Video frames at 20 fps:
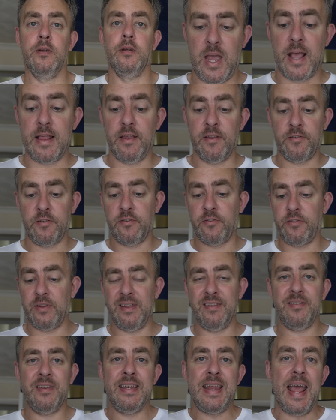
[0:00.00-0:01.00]
And
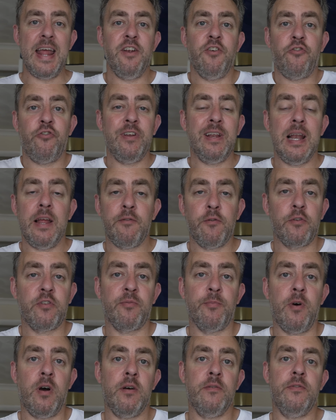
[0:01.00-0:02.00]
it's an entry-level
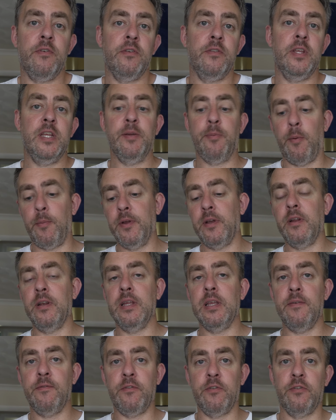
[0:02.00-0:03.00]
smartphone that you're probably going
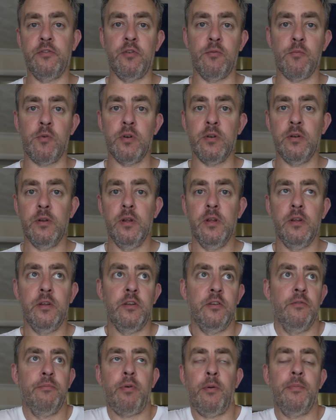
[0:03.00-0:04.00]
to give to someone
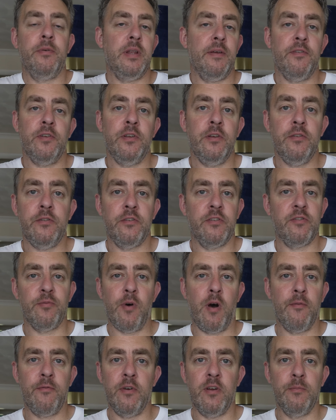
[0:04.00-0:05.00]
who's probably never used a
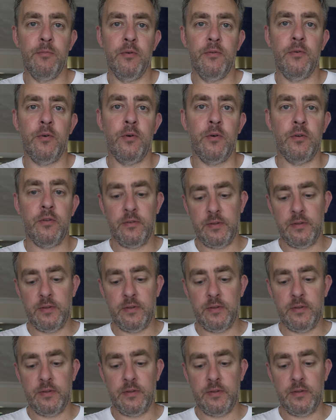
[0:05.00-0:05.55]
smartphone before.